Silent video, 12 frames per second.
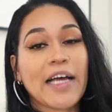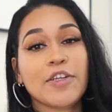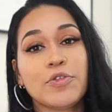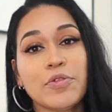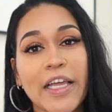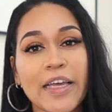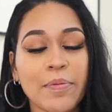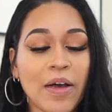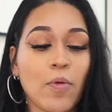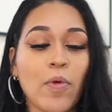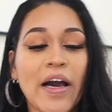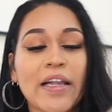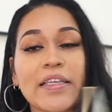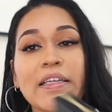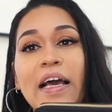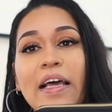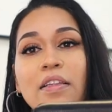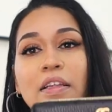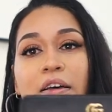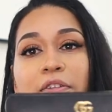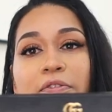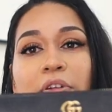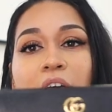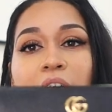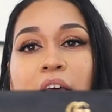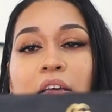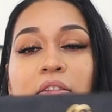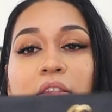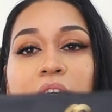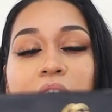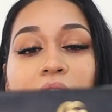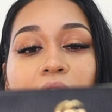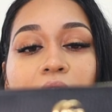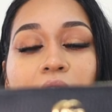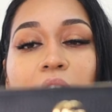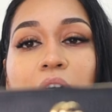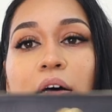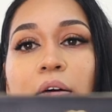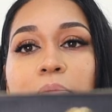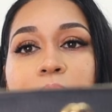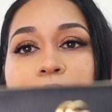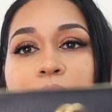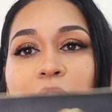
I do like my wallet. I love the um,